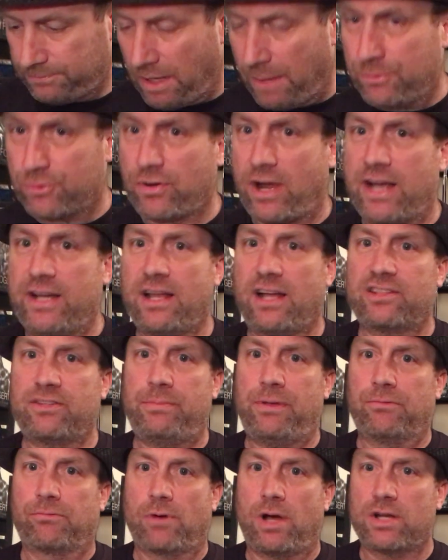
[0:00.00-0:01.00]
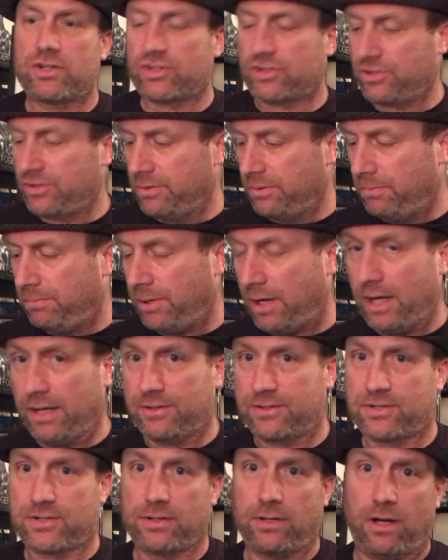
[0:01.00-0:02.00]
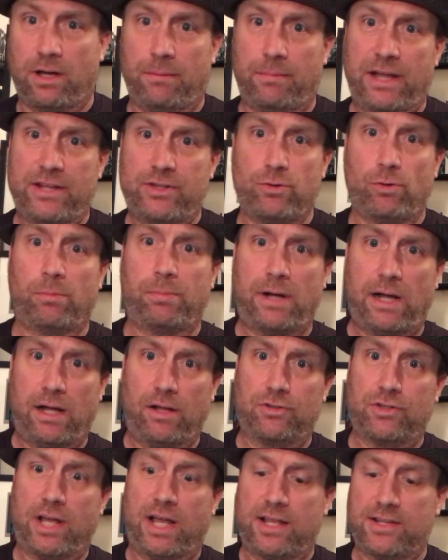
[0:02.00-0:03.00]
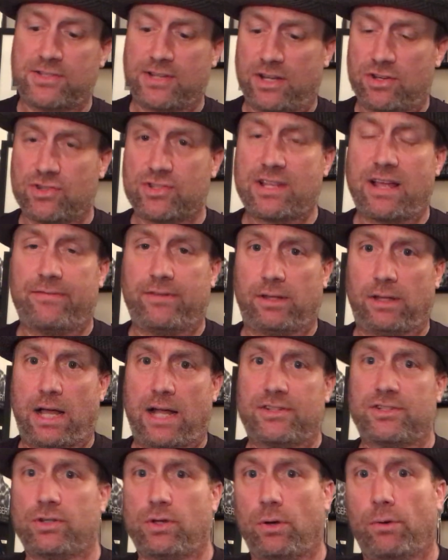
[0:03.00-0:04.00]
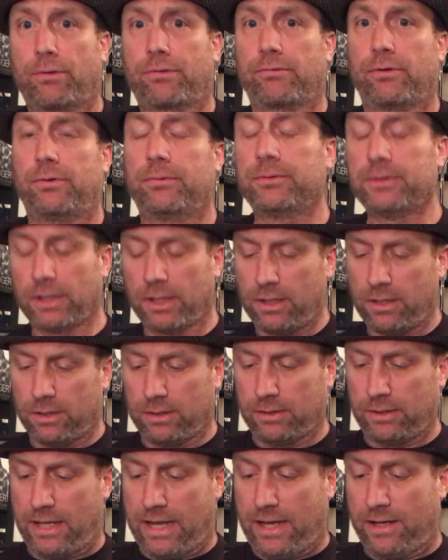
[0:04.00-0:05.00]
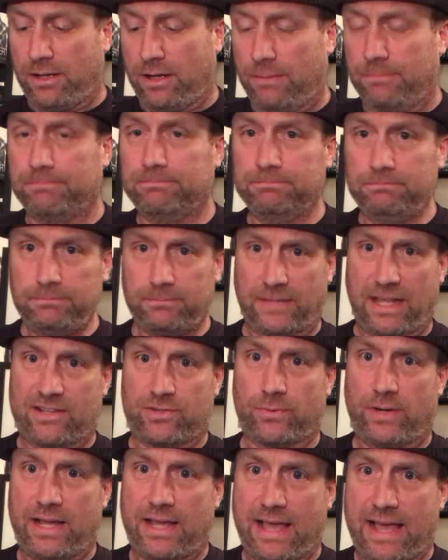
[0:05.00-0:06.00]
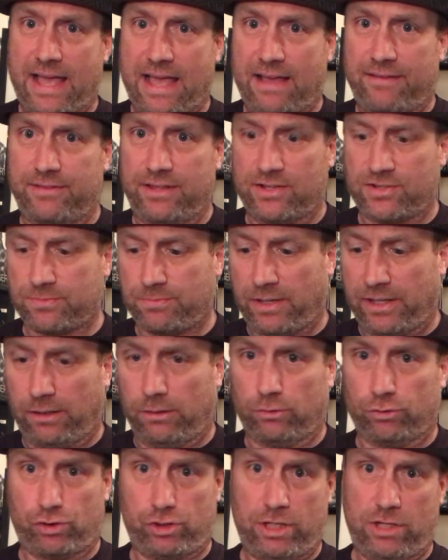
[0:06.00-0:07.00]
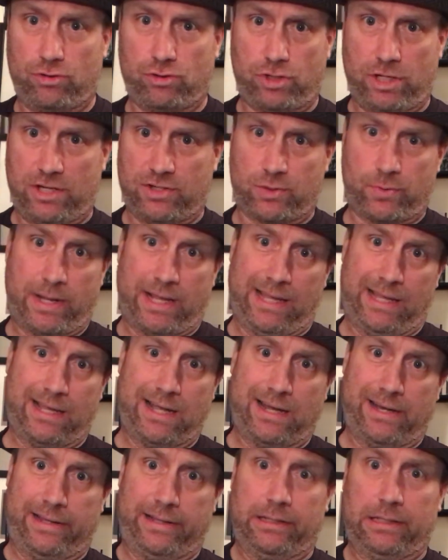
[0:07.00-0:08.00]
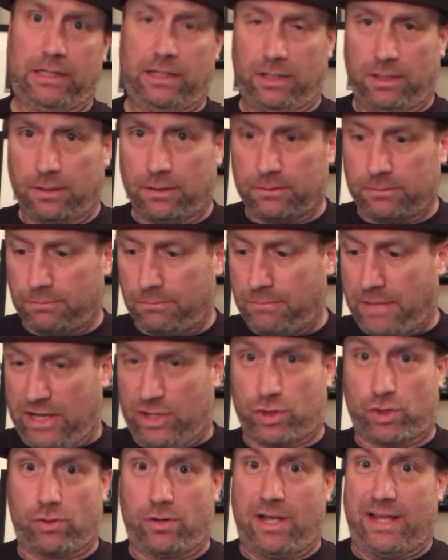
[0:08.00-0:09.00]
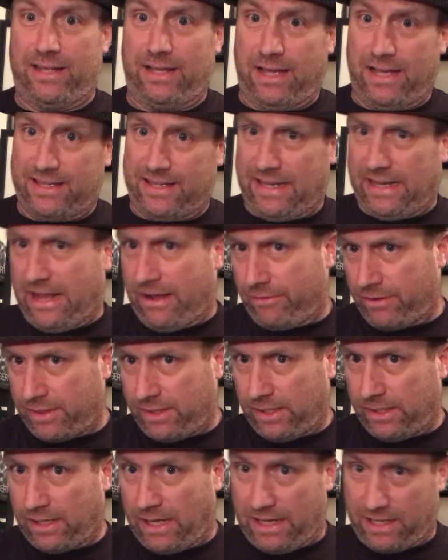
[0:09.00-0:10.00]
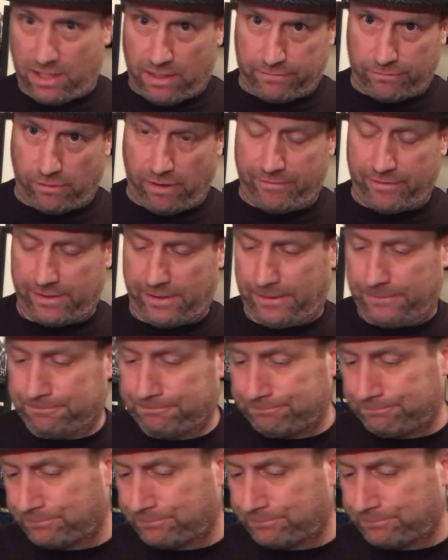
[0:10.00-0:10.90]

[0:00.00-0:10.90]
I'm trying not to be rushed, but I do apologize. I just have a lot to go through, and that's why I have my little cheat sheet, so I can kind of make sure I get everything, I cover everything.